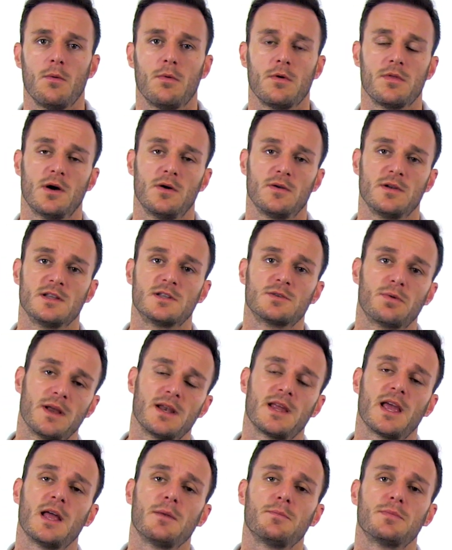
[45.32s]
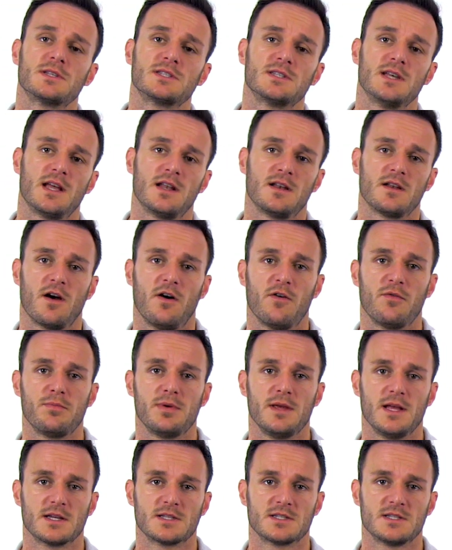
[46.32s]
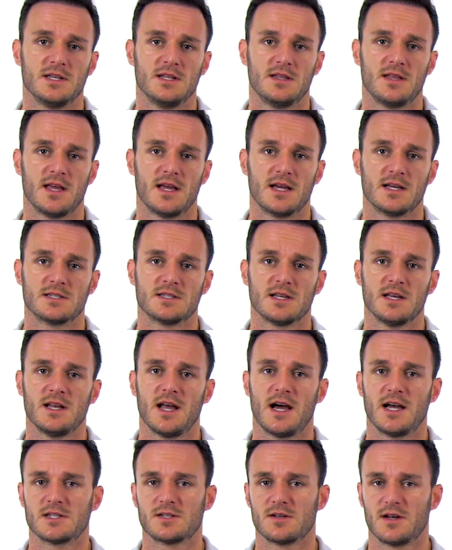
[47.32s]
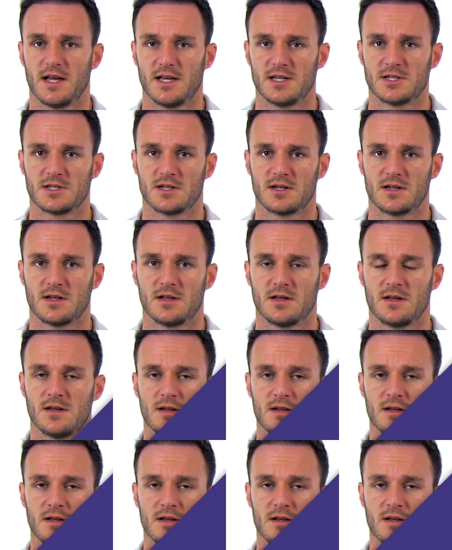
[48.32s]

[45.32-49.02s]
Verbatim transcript: with only 28% of PLC tears in isolation.